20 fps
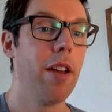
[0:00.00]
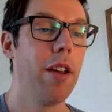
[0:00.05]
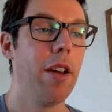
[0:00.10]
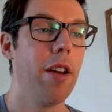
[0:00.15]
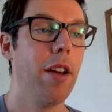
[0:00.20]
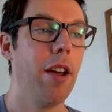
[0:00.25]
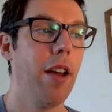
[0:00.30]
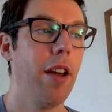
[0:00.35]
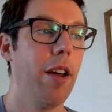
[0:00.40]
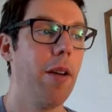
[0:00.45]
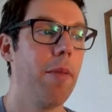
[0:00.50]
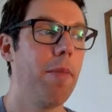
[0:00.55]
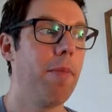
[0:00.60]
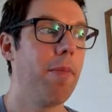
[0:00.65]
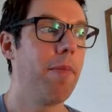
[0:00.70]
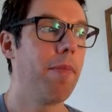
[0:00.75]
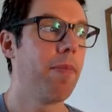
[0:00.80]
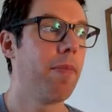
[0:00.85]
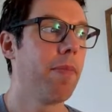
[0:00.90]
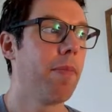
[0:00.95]

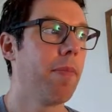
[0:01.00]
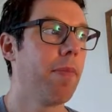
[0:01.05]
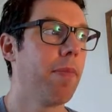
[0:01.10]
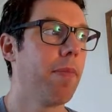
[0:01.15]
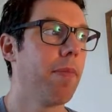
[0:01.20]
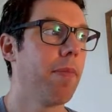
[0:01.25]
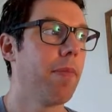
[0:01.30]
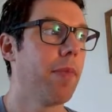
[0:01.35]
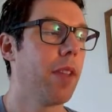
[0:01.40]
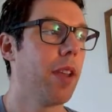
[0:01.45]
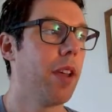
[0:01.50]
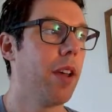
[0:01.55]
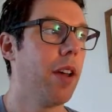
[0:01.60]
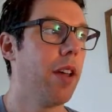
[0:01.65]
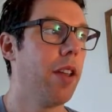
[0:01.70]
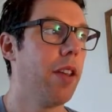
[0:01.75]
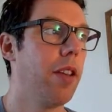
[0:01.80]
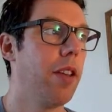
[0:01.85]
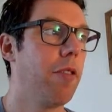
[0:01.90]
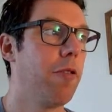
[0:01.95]

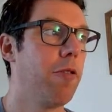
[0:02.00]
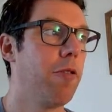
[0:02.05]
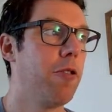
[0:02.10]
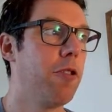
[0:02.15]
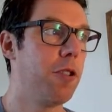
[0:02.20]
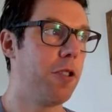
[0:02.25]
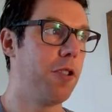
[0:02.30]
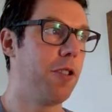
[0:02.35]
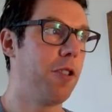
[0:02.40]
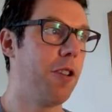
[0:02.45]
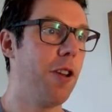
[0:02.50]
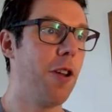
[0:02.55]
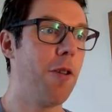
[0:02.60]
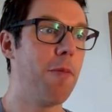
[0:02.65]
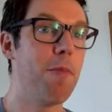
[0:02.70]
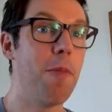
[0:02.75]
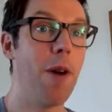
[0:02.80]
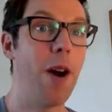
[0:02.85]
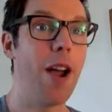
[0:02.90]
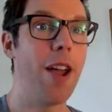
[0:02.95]
And just
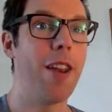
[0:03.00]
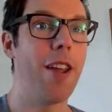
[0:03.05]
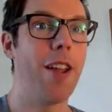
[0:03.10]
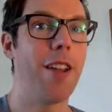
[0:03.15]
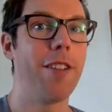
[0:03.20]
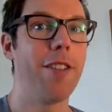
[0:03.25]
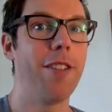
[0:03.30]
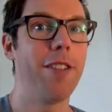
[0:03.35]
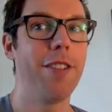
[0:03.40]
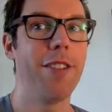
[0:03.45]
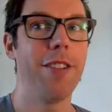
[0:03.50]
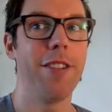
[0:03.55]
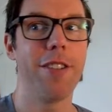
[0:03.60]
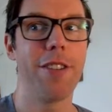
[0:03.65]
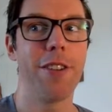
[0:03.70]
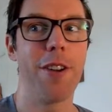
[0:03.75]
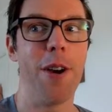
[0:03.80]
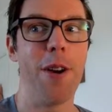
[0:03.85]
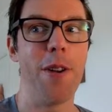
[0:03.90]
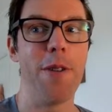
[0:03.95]
my analysis
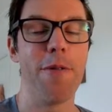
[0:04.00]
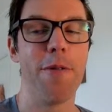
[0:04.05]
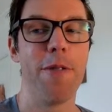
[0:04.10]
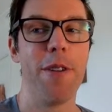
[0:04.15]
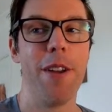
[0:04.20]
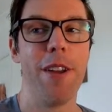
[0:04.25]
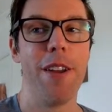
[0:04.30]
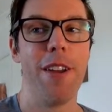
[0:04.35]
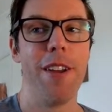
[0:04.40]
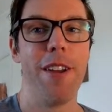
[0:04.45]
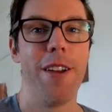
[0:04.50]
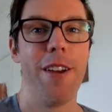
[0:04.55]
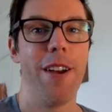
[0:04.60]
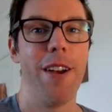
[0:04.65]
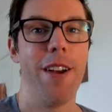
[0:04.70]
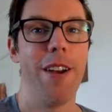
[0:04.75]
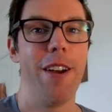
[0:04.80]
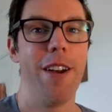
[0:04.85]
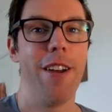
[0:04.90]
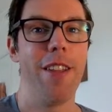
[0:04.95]
is kind of
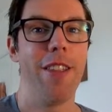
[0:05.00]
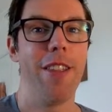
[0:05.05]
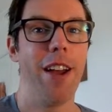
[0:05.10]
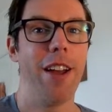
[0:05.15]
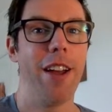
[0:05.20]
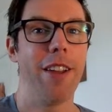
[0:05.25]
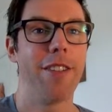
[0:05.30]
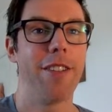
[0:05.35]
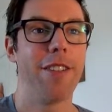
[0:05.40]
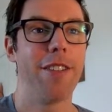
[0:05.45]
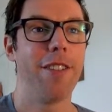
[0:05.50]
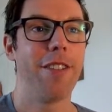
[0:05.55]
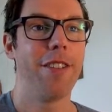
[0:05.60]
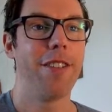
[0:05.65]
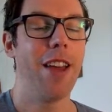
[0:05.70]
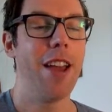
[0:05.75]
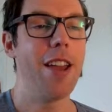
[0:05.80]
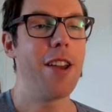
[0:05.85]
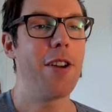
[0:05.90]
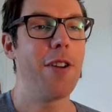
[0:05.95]
that's
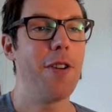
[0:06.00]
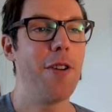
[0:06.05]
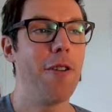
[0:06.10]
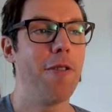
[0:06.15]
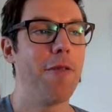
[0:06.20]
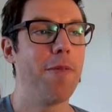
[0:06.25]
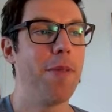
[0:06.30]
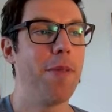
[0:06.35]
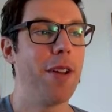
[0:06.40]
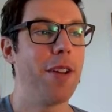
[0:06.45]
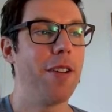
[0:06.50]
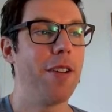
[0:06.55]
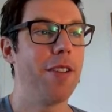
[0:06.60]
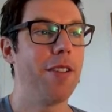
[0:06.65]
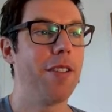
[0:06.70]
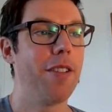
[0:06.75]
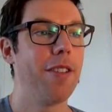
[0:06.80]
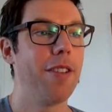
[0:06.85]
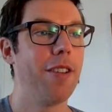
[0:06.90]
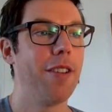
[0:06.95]
taken off
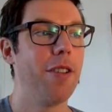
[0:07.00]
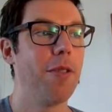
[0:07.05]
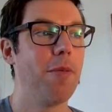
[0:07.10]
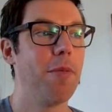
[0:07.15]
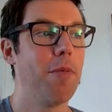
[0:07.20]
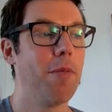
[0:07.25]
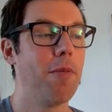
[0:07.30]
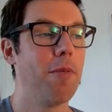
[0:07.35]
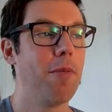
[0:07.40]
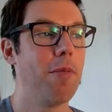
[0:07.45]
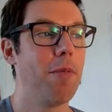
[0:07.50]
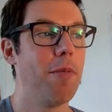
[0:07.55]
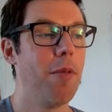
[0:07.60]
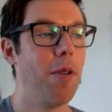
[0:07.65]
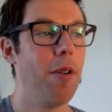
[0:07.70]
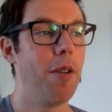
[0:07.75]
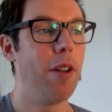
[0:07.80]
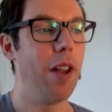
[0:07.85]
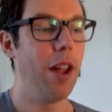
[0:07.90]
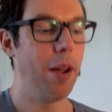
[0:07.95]
because as
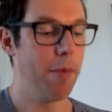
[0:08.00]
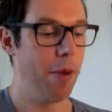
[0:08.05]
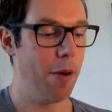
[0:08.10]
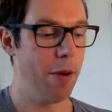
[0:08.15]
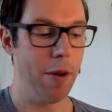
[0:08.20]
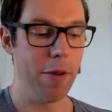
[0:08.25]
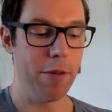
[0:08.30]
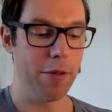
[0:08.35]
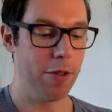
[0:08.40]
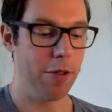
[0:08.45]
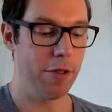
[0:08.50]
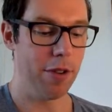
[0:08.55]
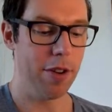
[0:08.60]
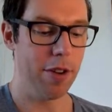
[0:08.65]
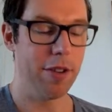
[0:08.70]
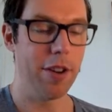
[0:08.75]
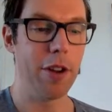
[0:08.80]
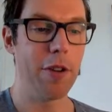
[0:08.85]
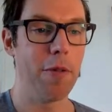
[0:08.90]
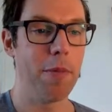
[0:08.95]
one, like Moho is just a
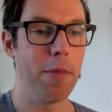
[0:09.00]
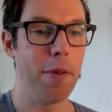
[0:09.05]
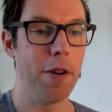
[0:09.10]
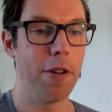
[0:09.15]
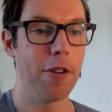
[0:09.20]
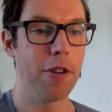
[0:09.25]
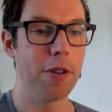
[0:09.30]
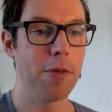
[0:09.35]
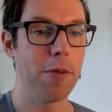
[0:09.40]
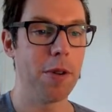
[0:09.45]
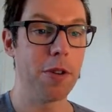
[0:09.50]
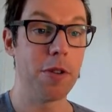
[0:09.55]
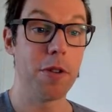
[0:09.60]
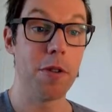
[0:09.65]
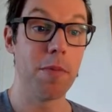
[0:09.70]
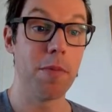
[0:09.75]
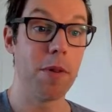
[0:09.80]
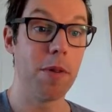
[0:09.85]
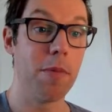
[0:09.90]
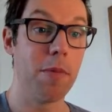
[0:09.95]
single purchase, whereas
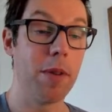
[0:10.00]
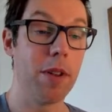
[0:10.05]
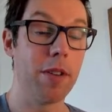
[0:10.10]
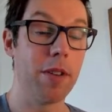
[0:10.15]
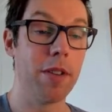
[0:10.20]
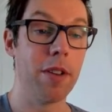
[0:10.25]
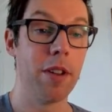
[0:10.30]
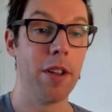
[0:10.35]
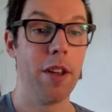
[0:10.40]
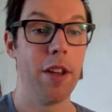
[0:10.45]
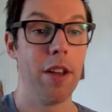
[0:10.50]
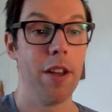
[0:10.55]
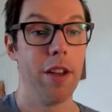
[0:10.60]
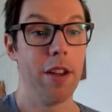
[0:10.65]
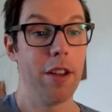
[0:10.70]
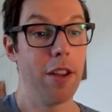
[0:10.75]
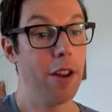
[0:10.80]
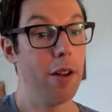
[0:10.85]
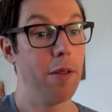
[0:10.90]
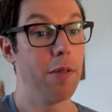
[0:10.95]
Toon Boom is
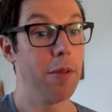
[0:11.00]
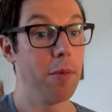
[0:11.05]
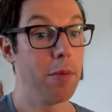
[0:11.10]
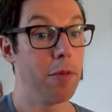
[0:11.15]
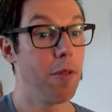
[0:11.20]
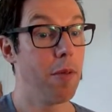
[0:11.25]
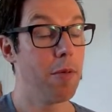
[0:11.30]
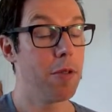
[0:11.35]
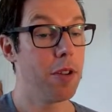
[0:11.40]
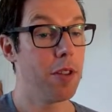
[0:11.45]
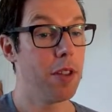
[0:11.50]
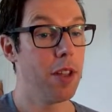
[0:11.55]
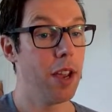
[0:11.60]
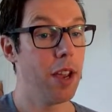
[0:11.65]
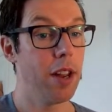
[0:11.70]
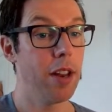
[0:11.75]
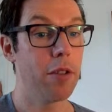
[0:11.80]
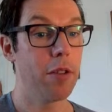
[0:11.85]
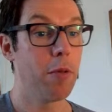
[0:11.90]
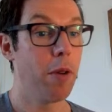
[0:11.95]
a subscription thing
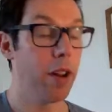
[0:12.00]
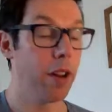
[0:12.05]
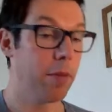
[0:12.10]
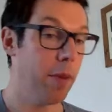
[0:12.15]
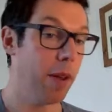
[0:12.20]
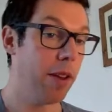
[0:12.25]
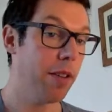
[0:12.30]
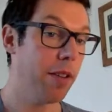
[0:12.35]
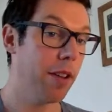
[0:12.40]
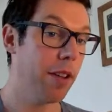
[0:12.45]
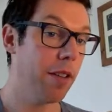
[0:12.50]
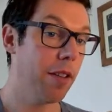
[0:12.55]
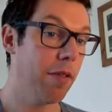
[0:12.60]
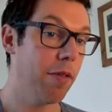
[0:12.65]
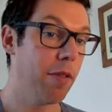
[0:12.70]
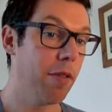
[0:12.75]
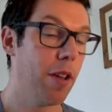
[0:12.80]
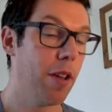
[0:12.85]
and it's quite expensive.